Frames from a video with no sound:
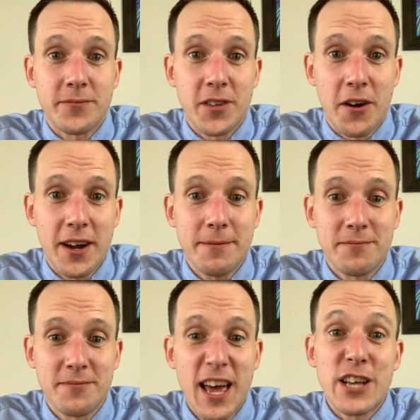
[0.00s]
All right,
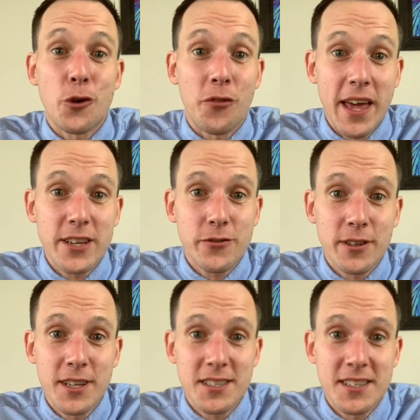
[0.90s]
so thanks for
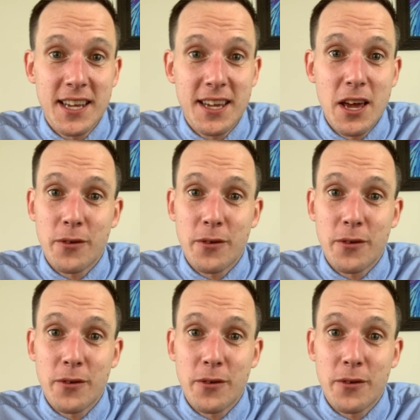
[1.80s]
listening.